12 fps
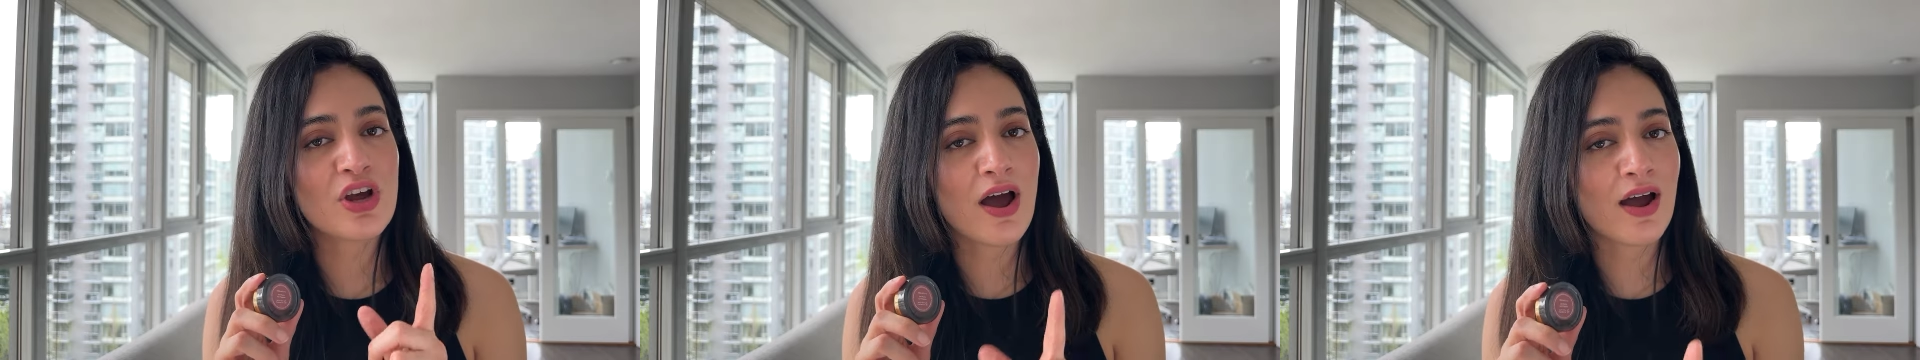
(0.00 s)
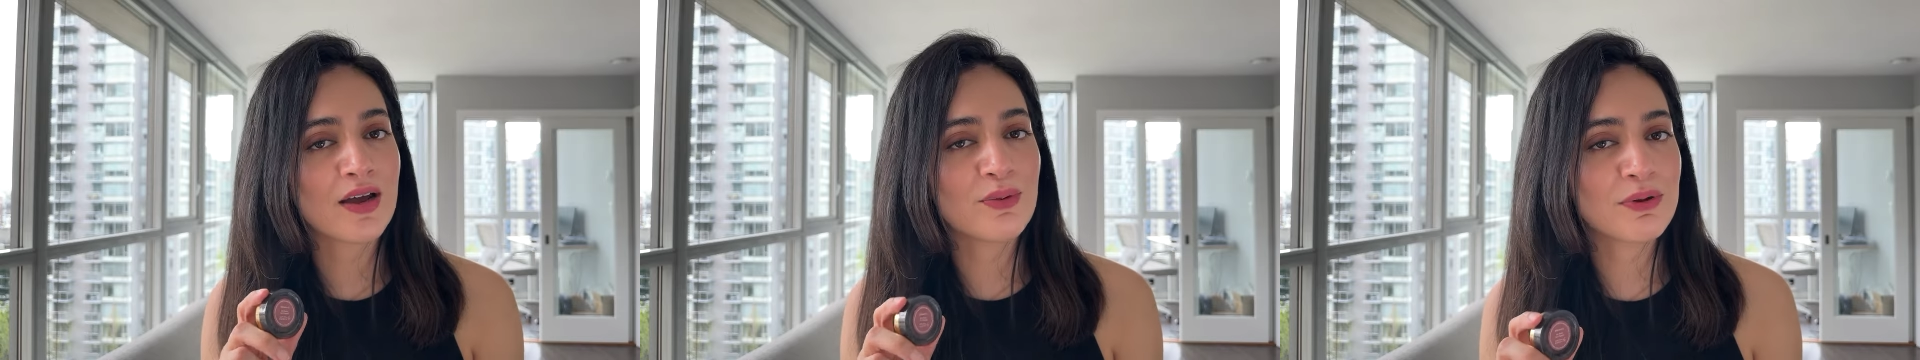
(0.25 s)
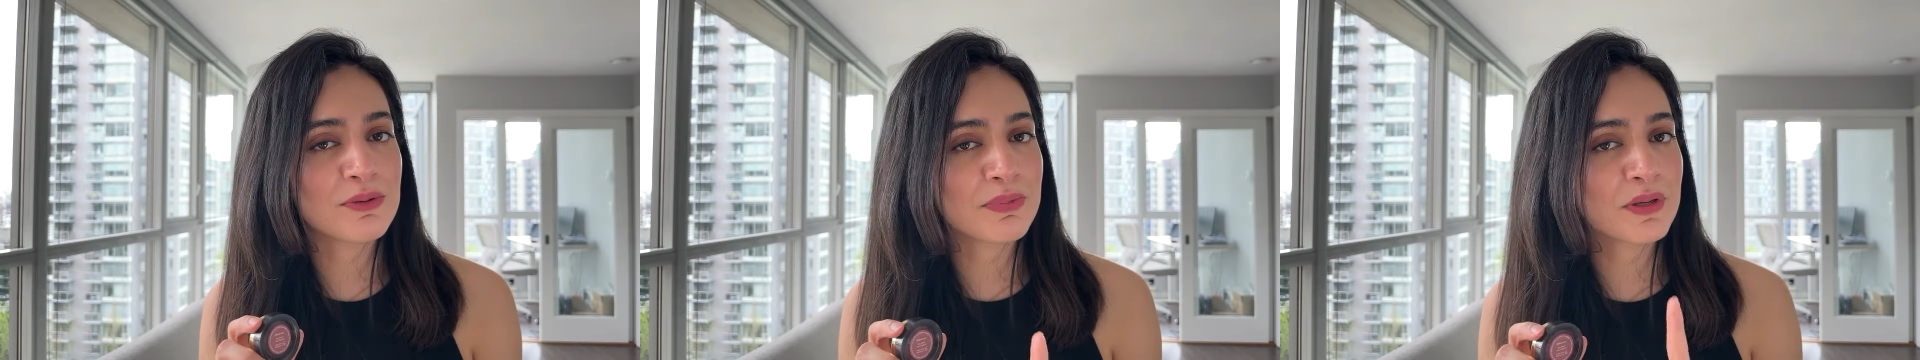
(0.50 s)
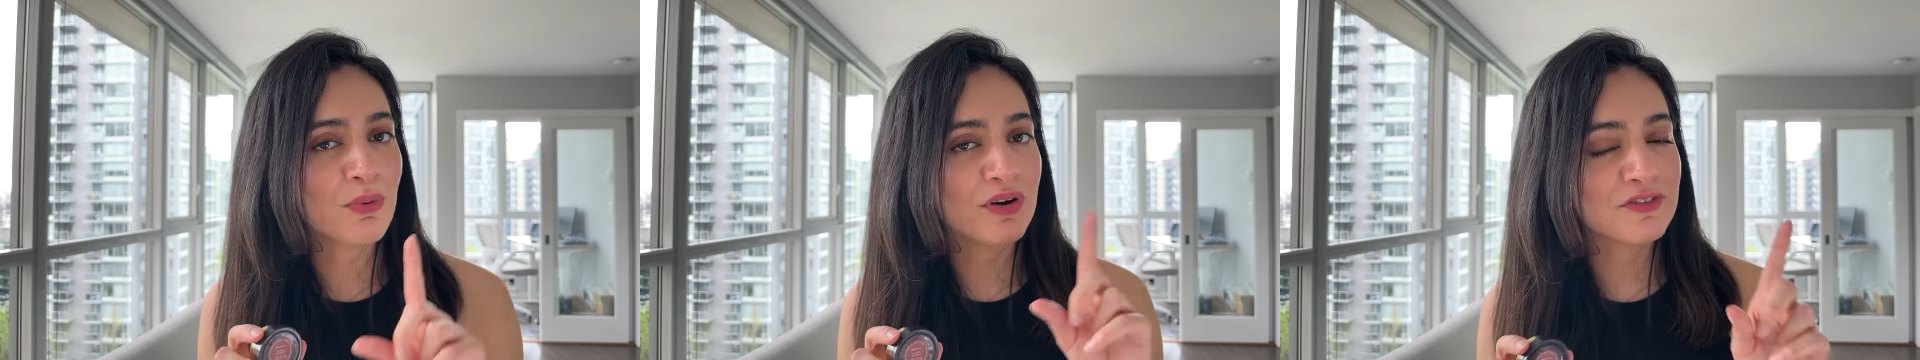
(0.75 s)
I will
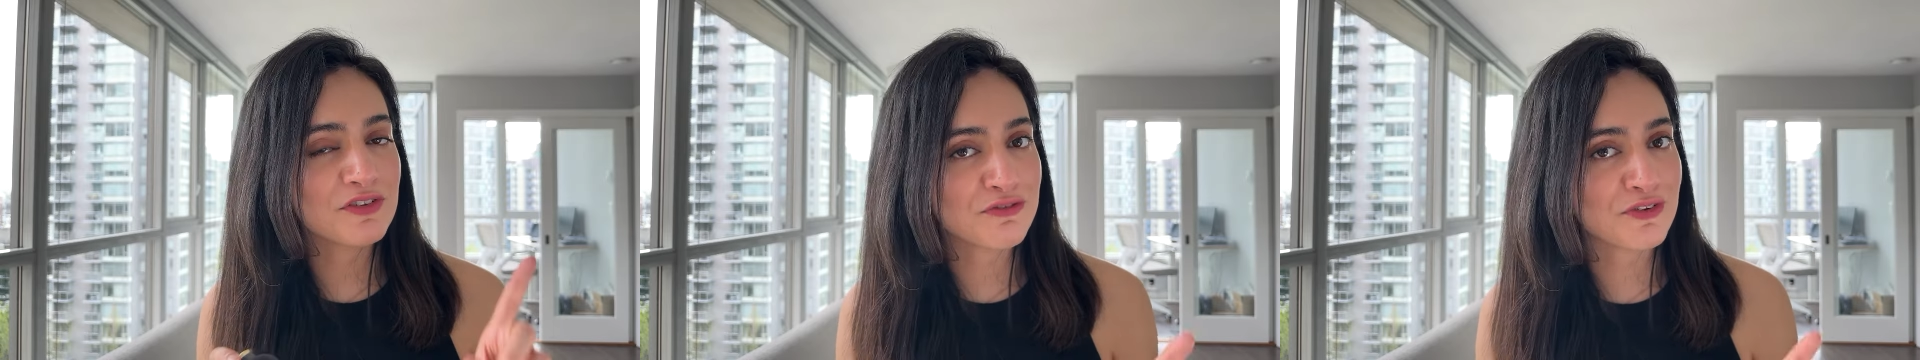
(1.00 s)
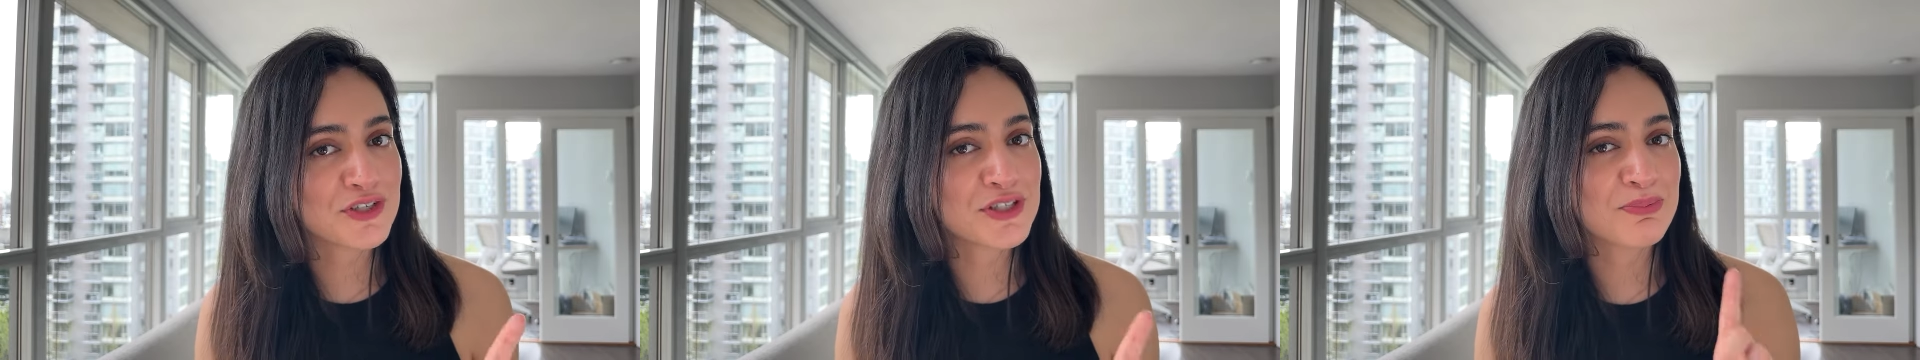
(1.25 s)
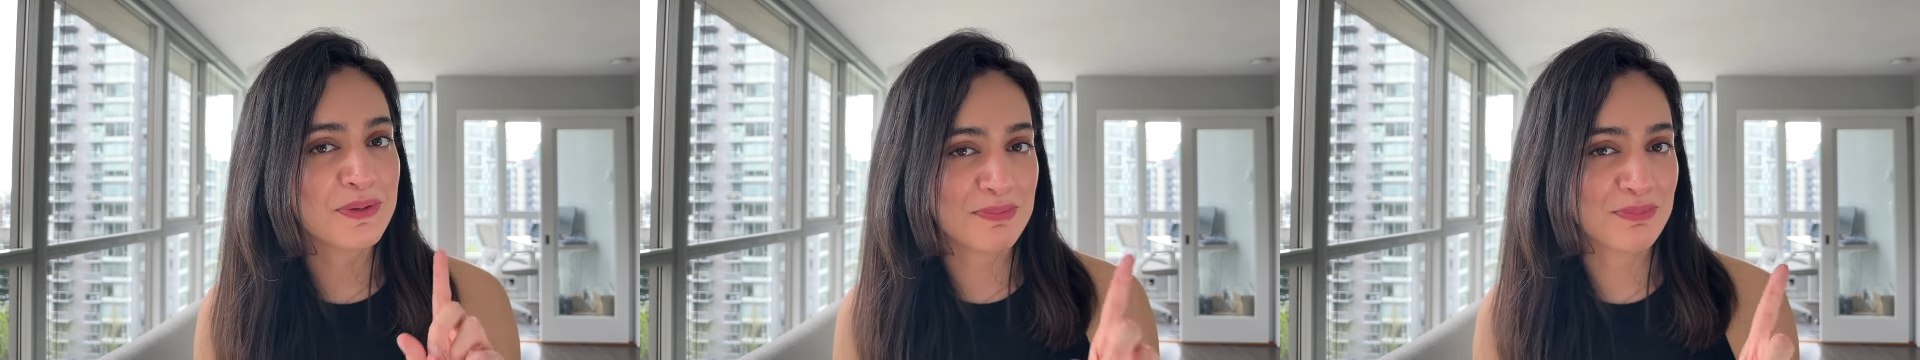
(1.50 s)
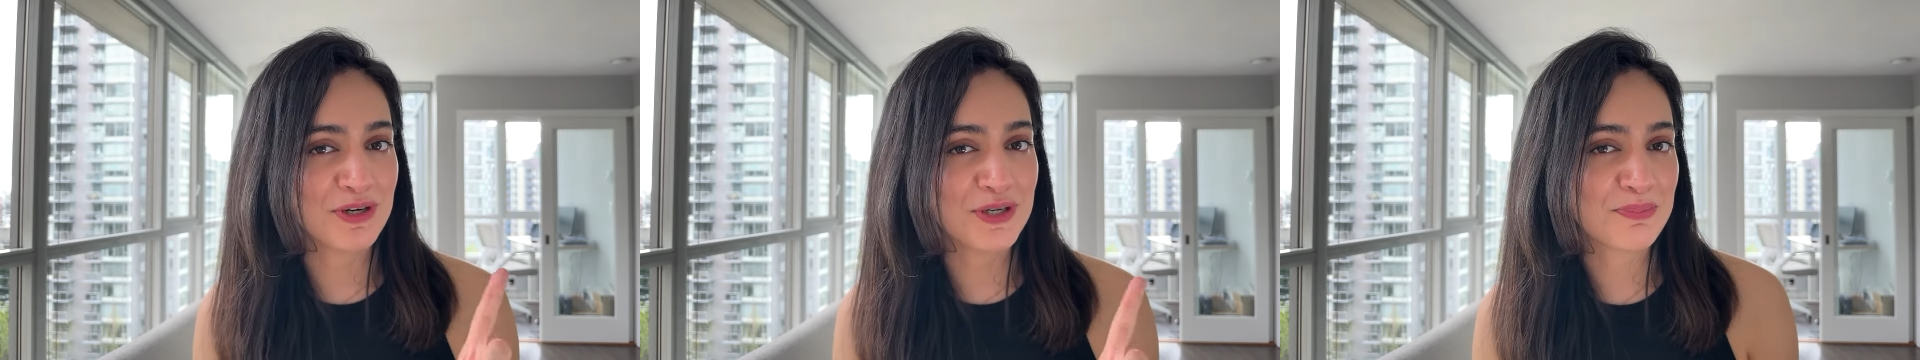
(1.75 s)
be one of the first
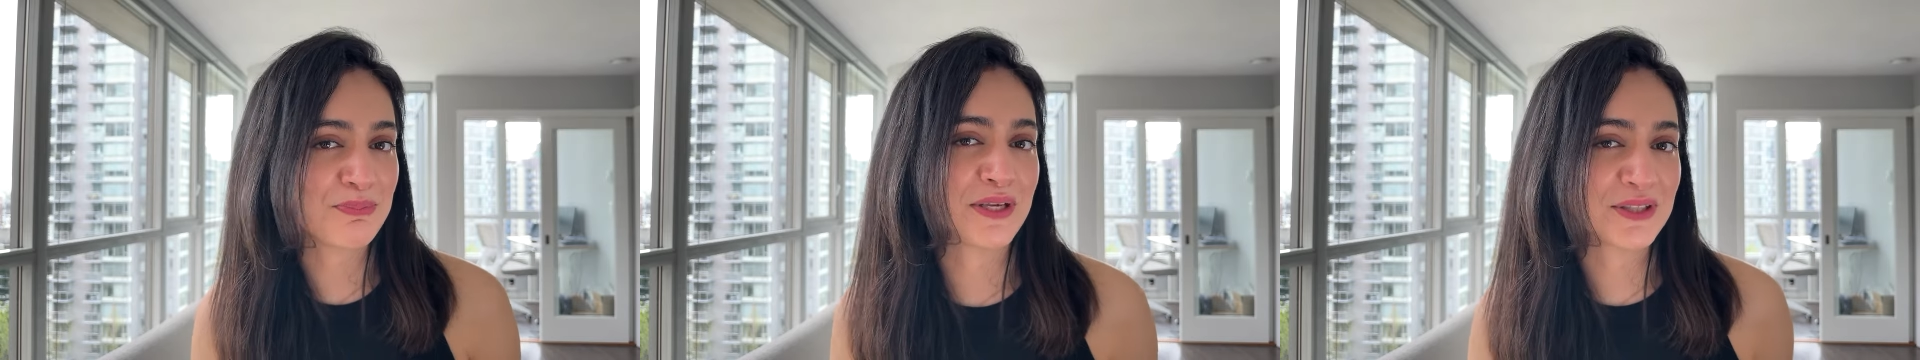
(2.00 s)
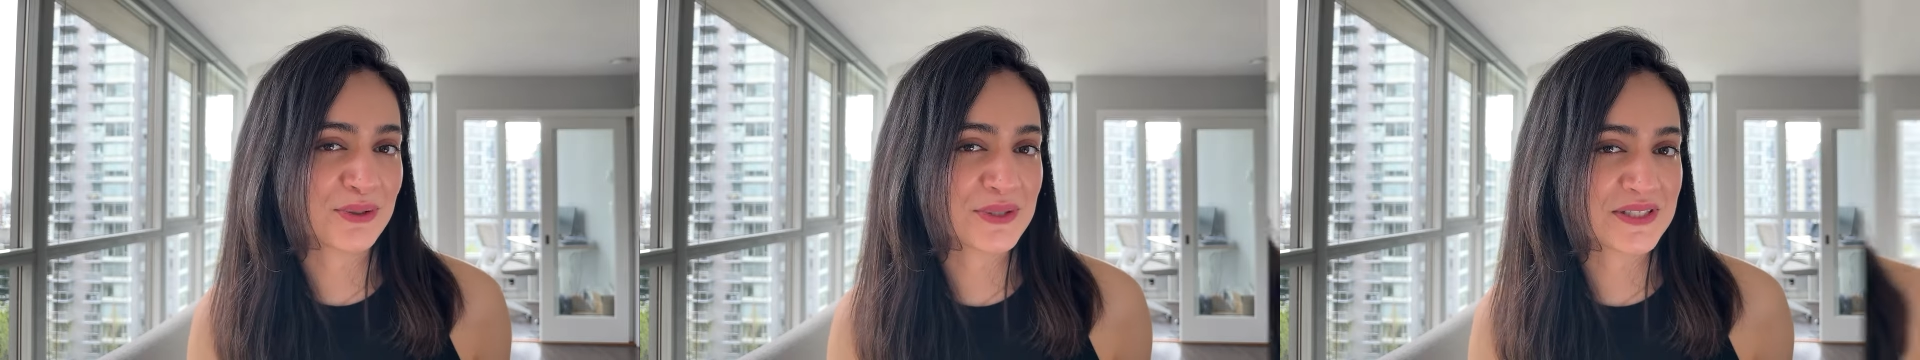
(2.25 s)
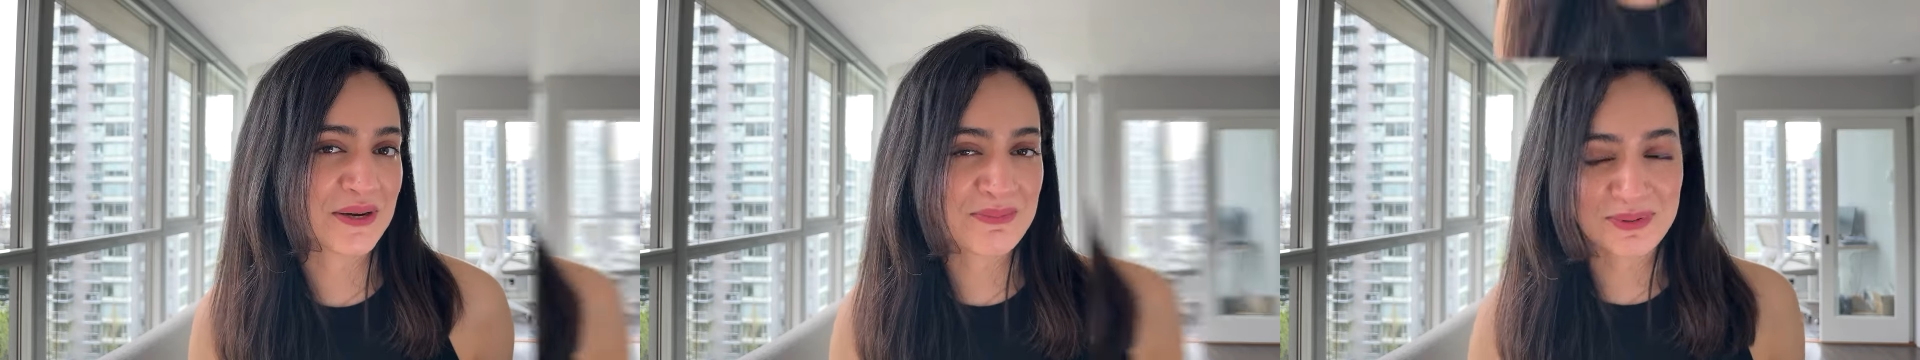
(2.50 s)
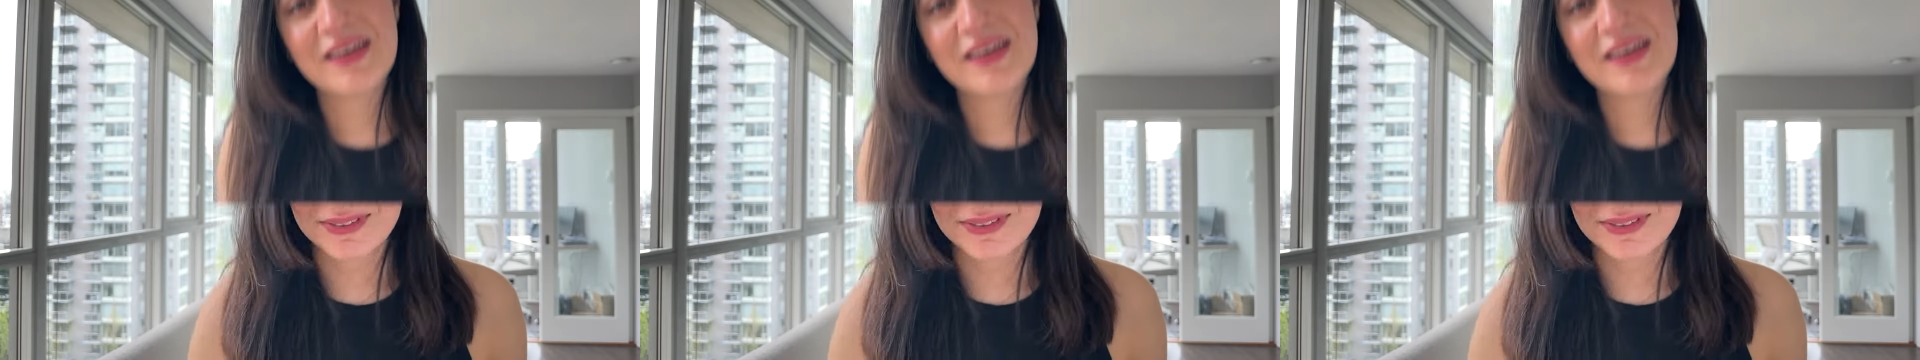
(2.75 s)
people to pick those up.